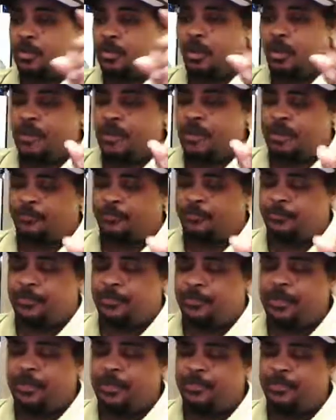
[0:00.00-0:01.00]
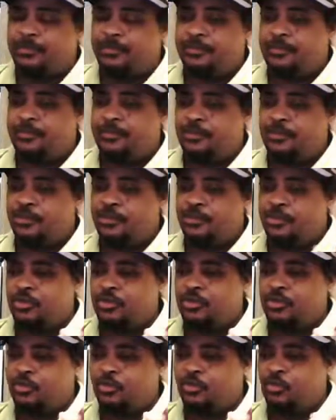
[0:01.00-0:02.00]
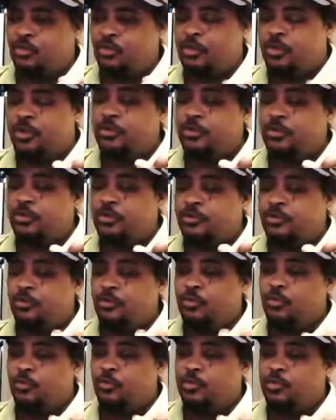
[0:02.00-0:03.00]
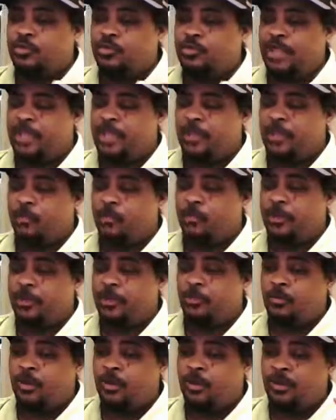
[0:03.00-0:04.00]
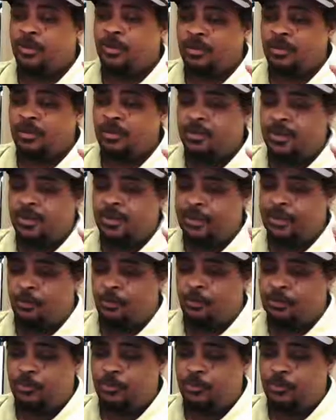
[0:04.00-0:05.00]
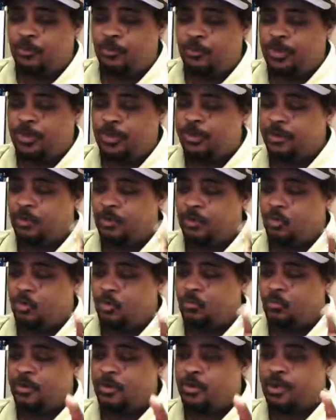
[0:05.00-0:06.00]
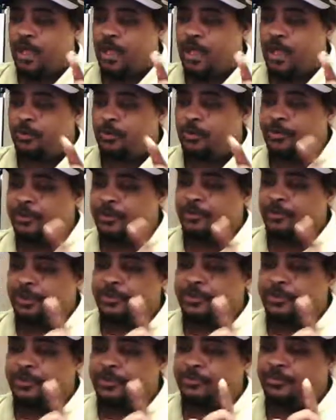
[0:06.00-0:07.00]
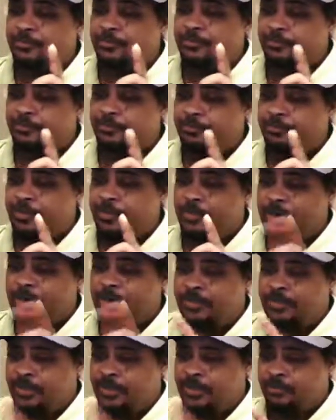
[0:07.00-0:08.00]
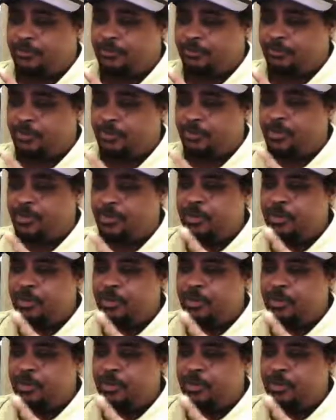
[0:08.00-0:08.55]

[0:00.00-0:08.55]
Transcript: a lot of things you can use that will help you in the long run out here in this industry.